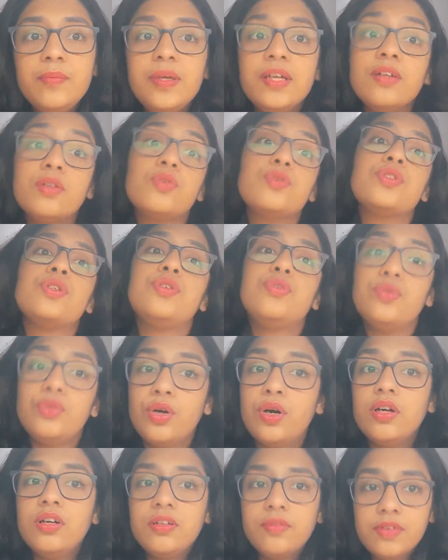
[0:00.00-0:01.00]
being closer to
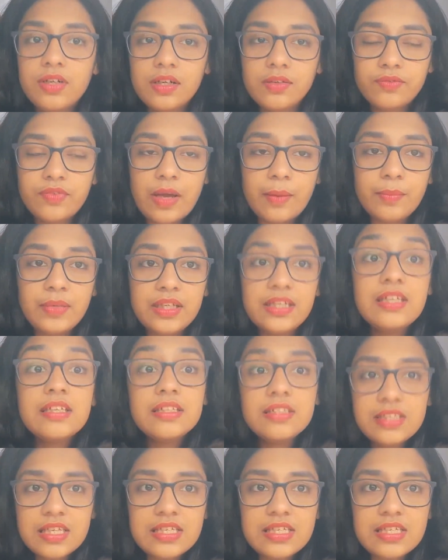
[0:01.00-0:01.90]
your family,